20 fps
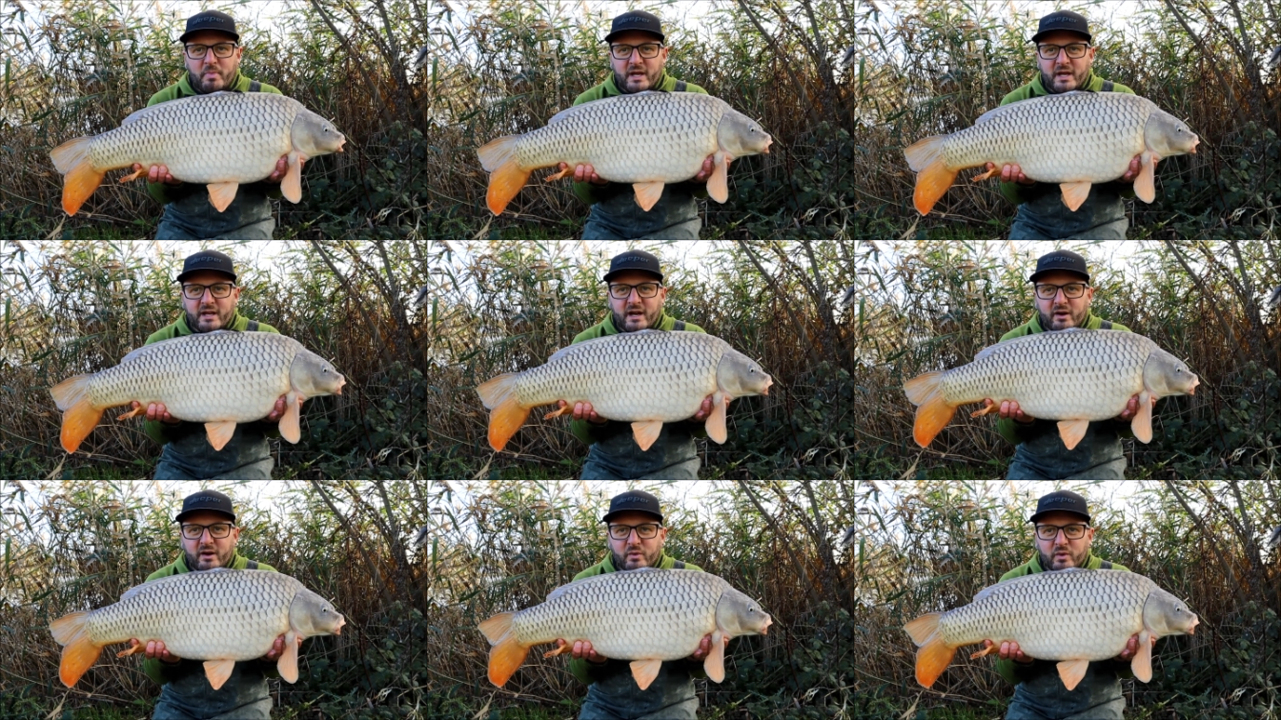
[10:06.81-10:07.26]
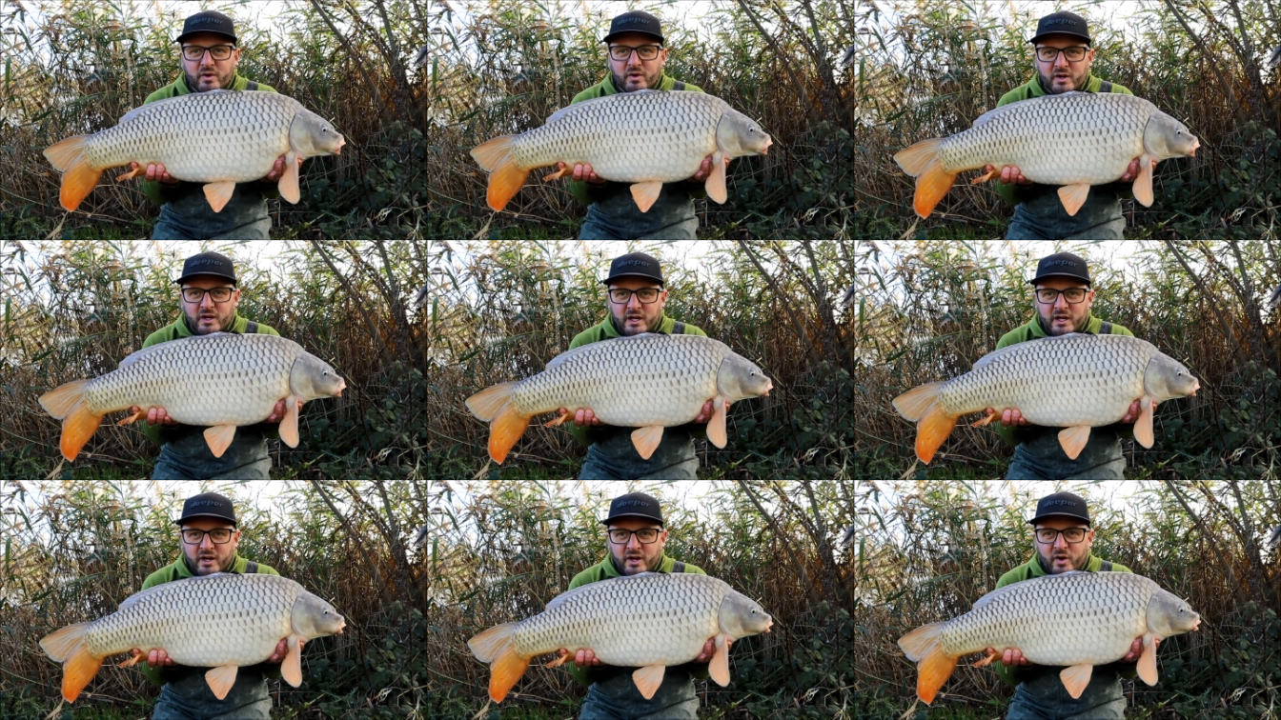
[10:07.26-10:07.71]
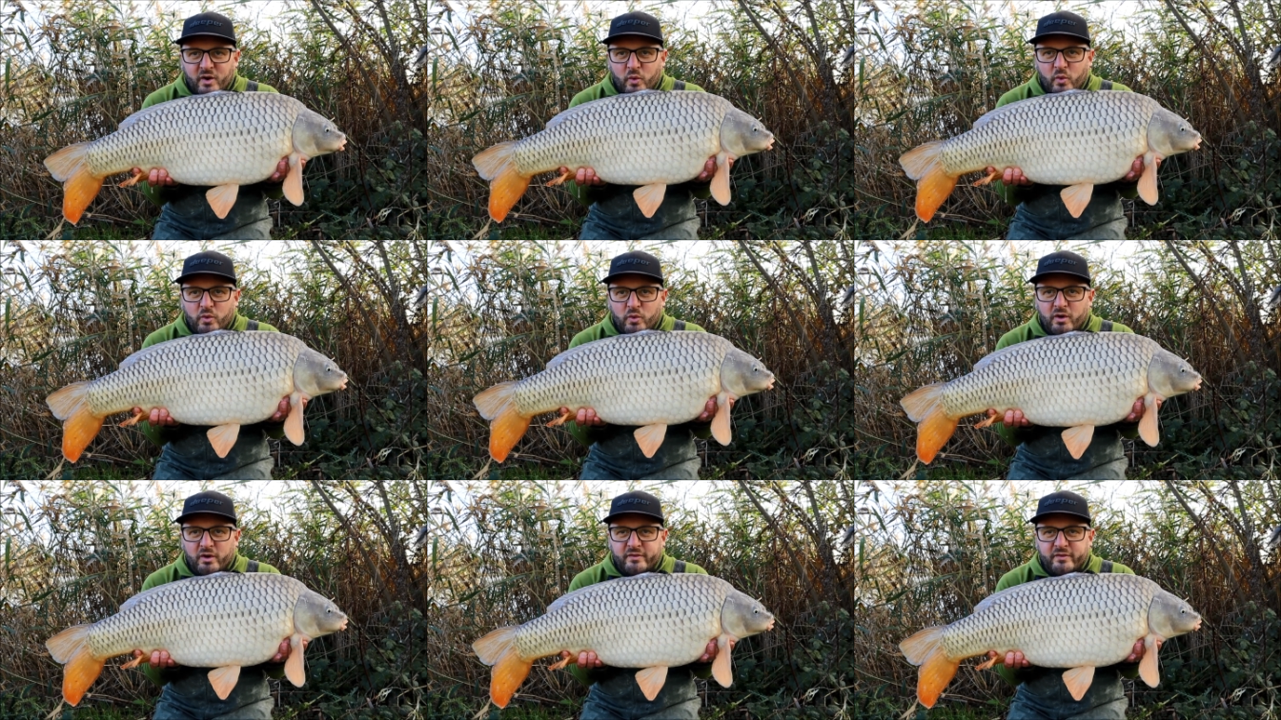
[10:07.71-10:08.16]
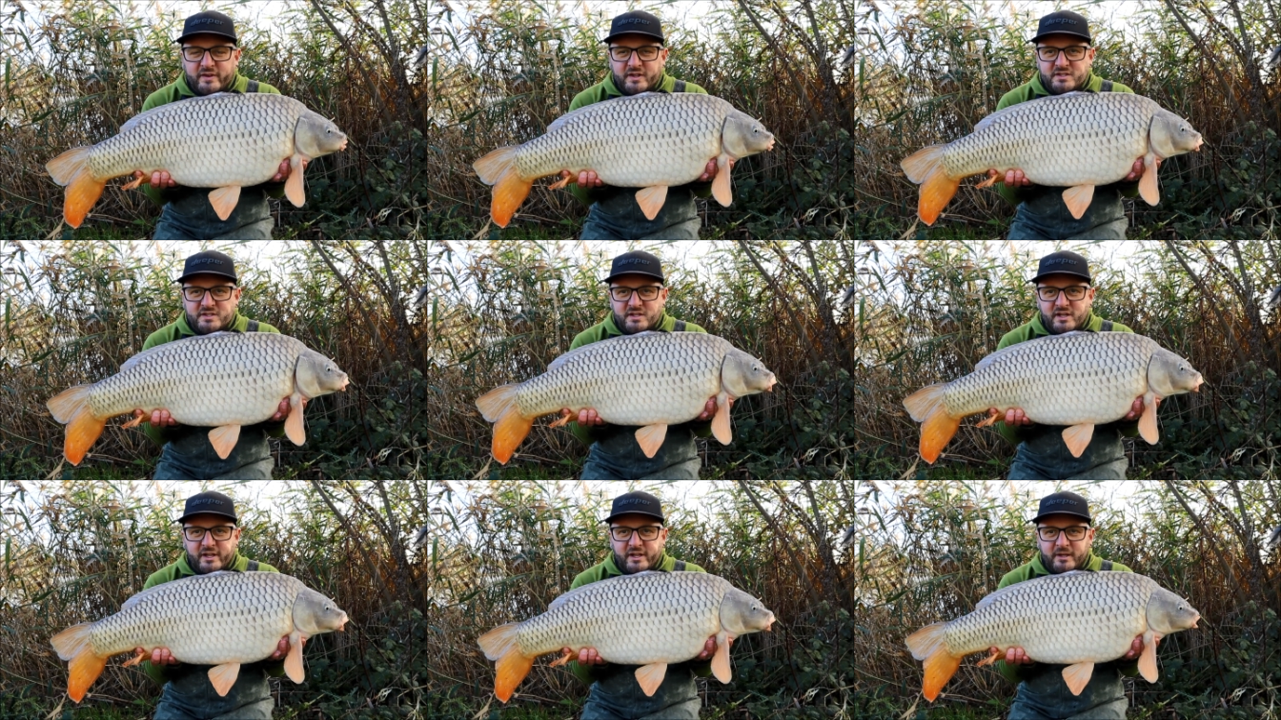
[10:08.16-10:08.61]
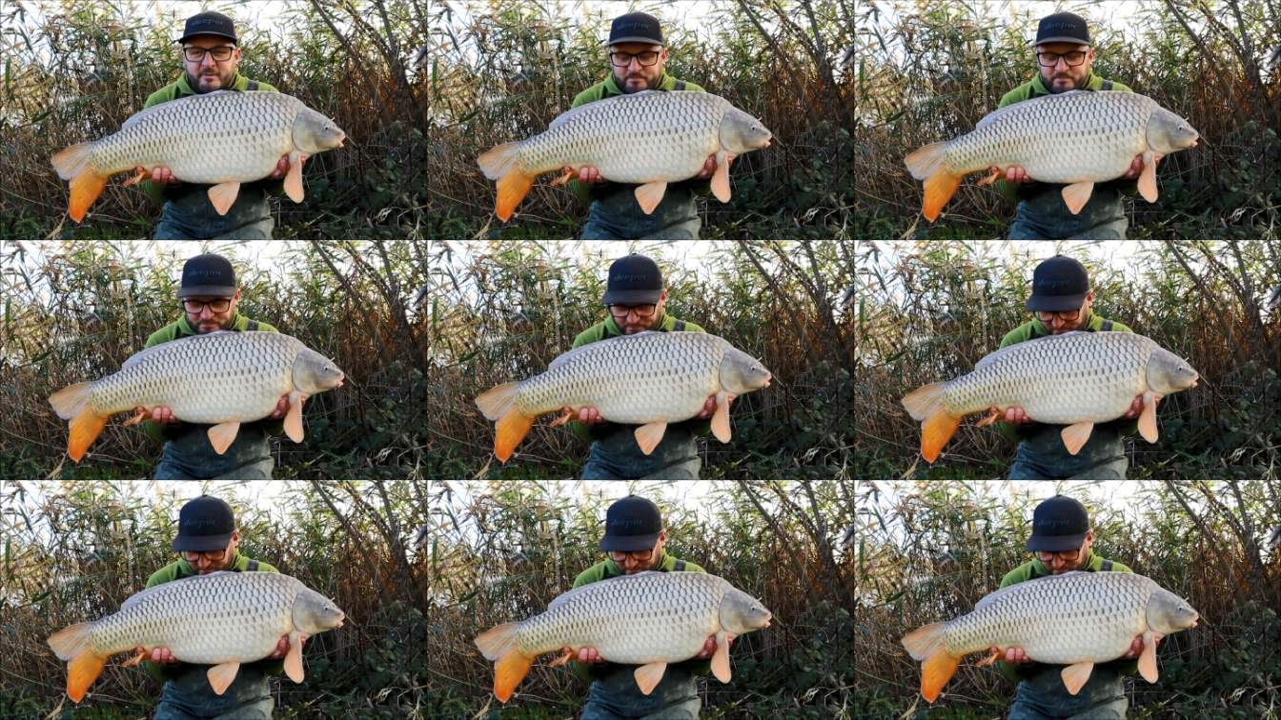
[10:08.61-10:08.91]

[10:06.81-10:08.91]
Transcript: bait out all over the sling,